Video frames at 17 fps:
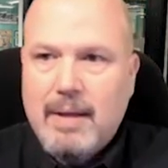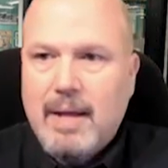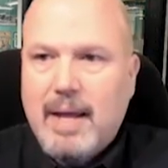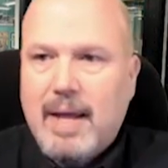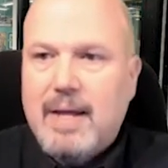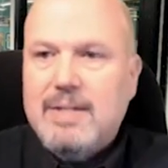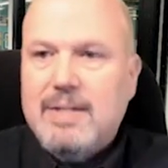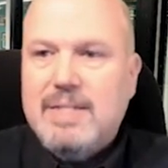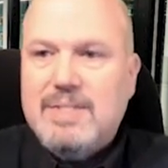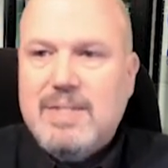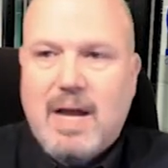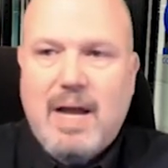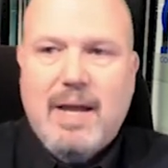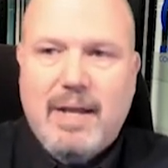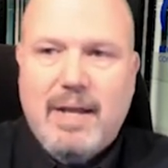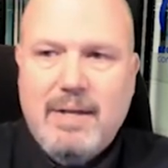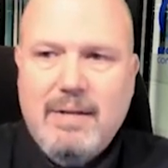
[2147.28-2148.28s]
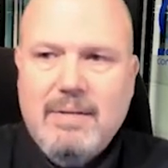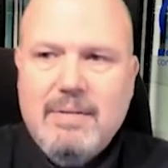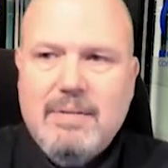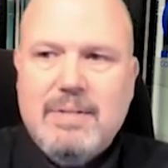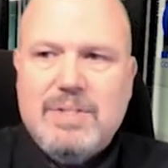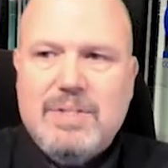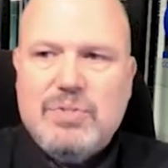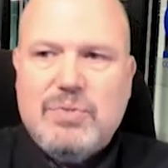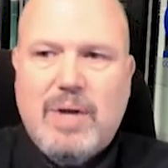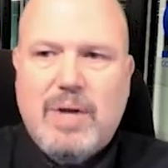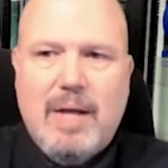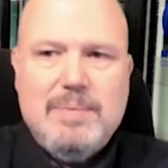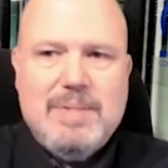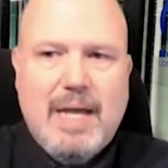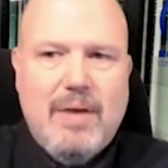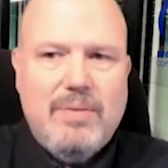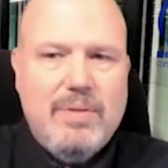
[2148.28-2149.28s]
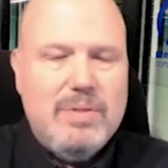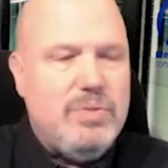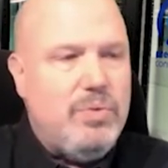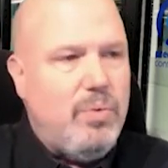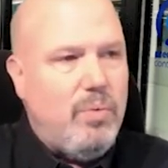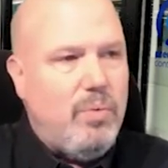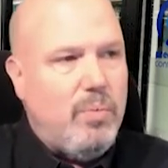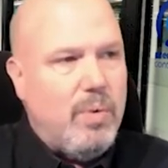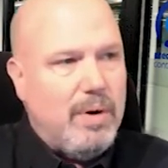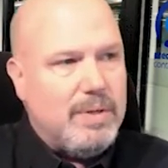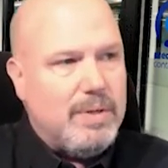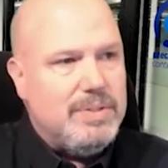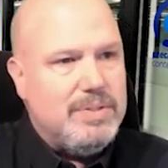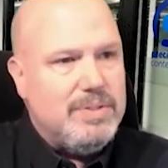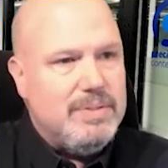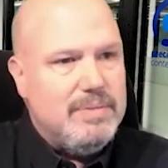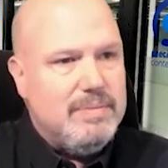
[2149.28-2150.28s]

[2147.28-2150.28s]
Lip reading: Design describes how the tool works.